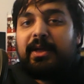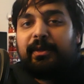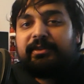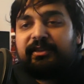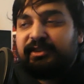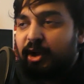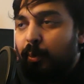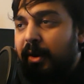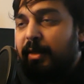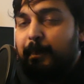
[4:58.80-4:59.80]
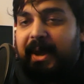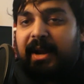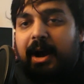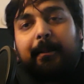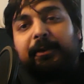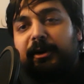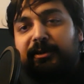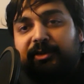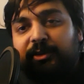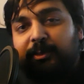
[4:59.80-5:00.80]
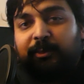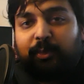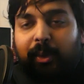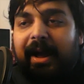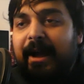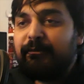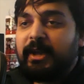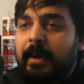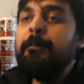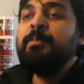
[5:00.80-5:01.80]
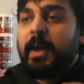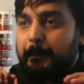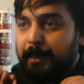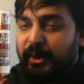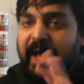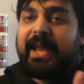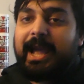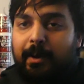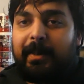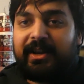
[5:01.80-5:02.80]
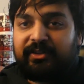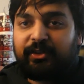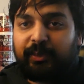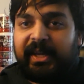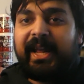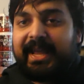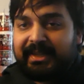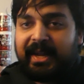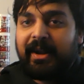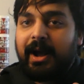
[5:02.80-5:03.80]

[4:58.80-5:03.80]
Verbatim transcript: This is still one of the main operating systems where I have to blank out my screen and let it